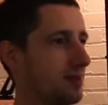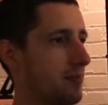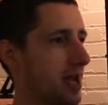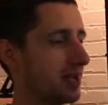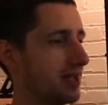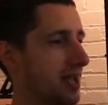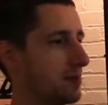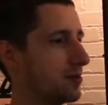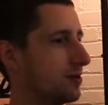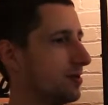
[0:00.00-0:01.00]
back in
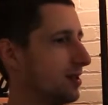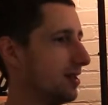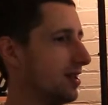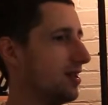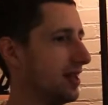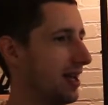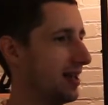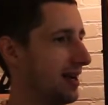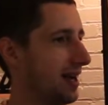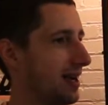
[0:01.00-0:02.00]
April
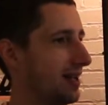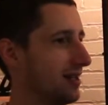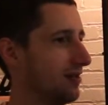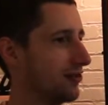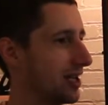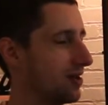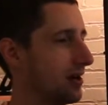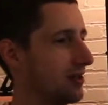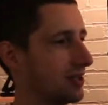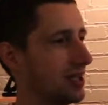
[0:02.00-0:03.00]
that I never got
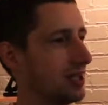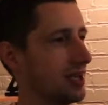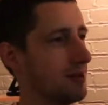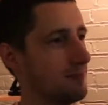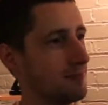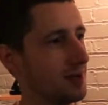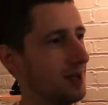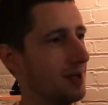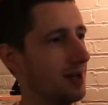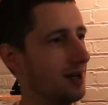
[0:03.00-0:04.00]
around to cutting up.
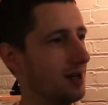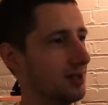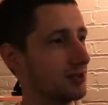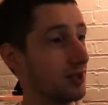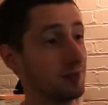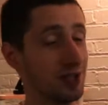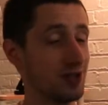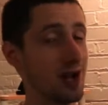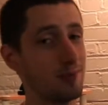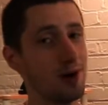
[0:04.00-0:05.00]
So I'm going to
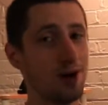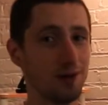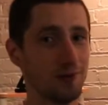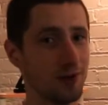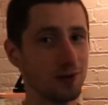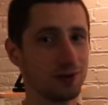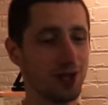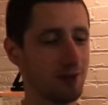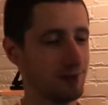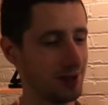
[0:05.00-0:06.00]
chop all of those
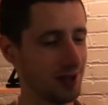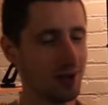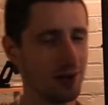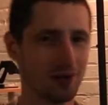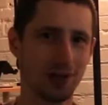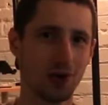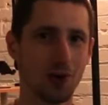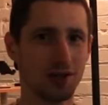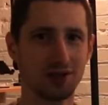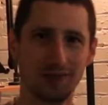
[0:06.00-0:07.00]
up, and then over the
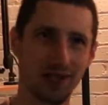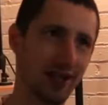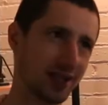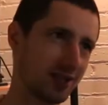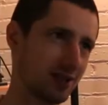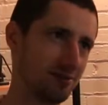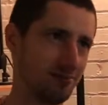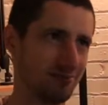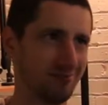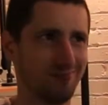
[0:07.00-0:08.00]
course of the next
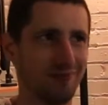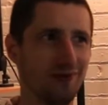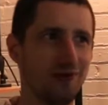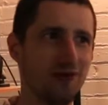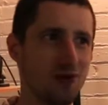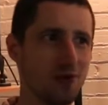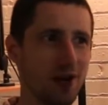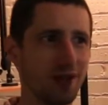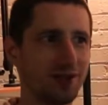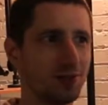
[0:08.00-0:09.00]
few
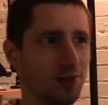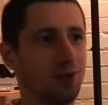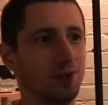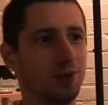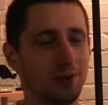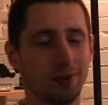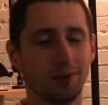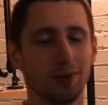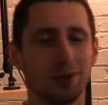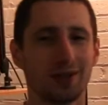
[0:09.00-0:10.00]
months,
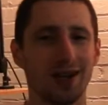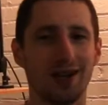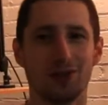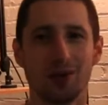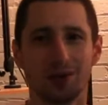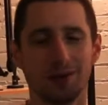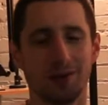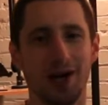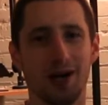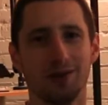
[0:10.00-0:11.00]
we'll kind of trickle
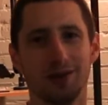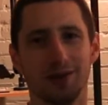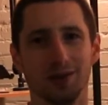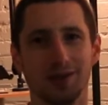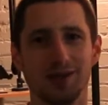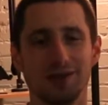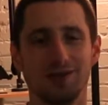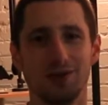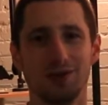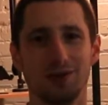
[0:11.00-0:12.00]
them out and release a
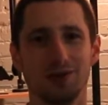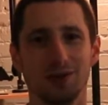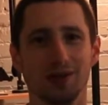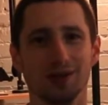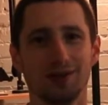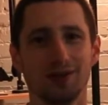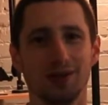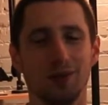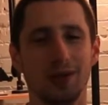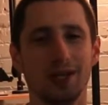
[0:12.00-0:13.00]
few drills
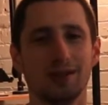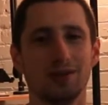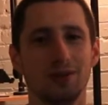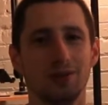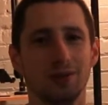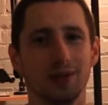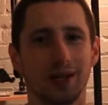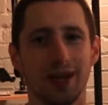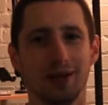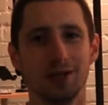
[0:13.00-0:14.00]
a week to
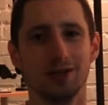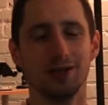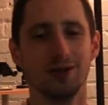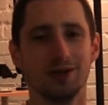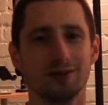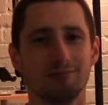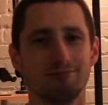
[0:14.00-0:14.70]
Academy students.